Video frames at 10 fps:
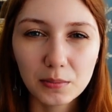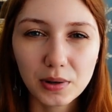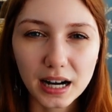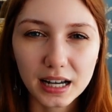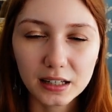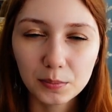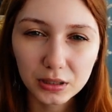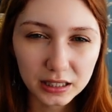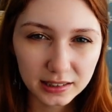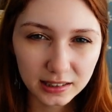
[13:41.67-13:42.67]
by a
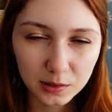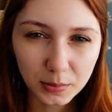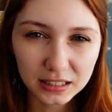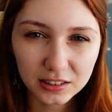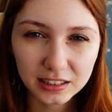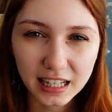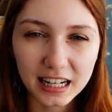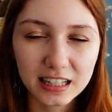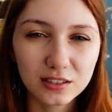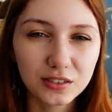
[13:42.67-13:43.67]
police inspector that
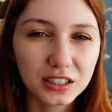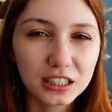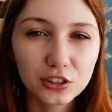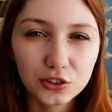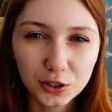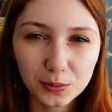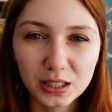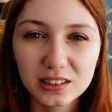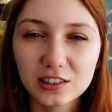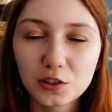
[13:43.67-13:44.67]
is very
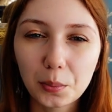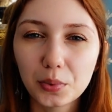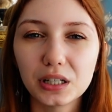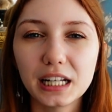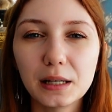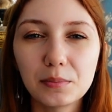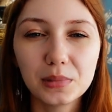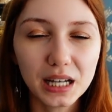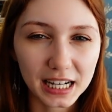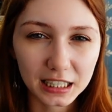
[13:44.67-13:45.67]
determined to put him
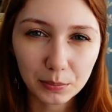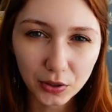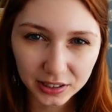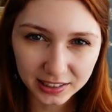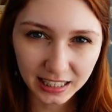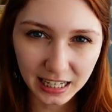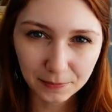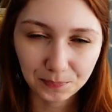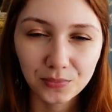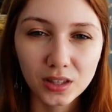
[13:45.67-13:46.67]
behind bars again.